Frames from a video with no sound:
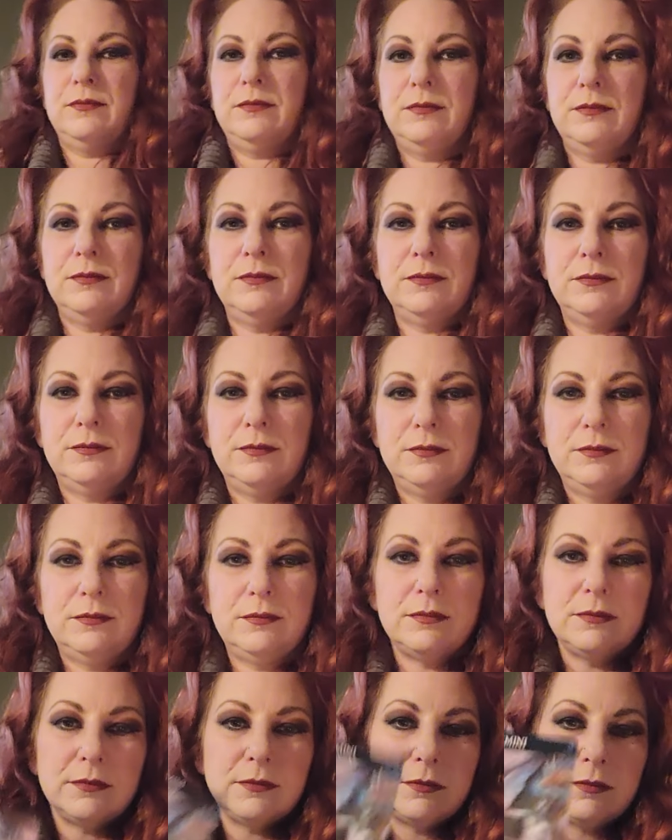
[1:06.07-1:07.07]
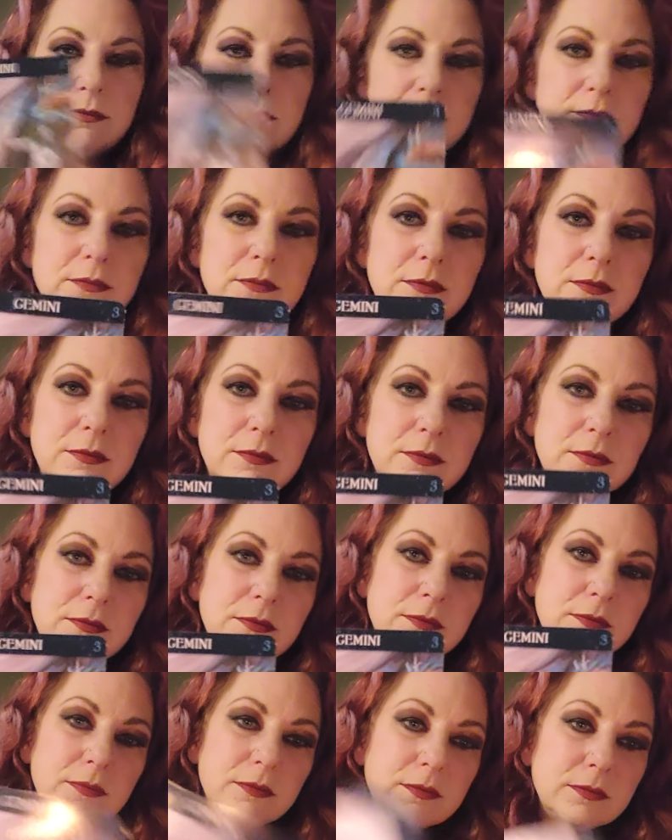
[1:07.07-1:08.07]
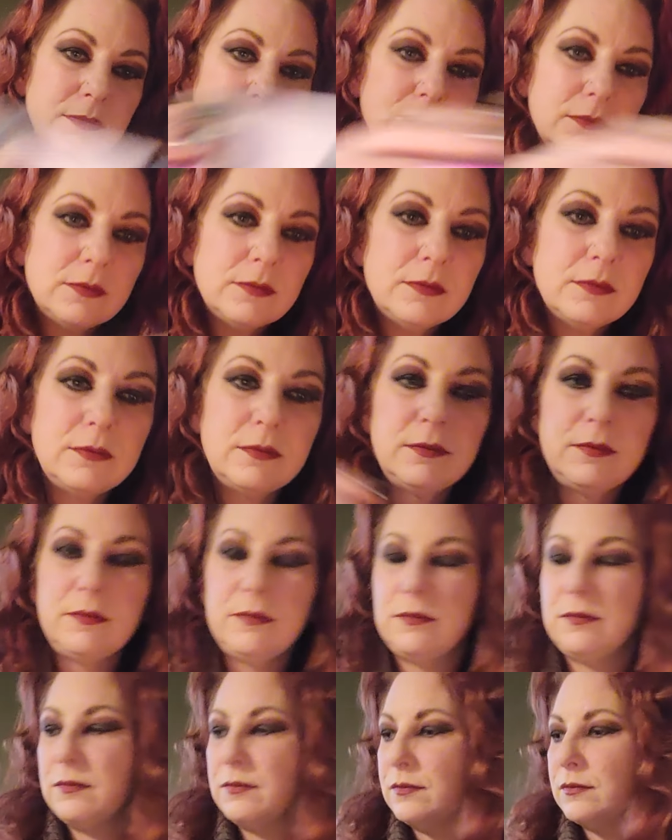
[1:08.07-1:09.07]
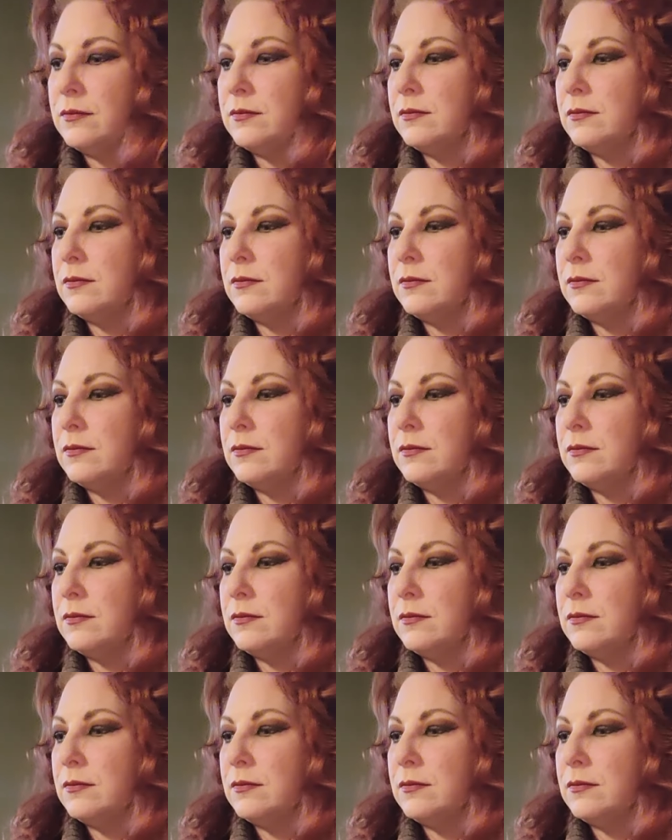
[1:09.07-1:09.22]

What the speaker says: (no one is talking)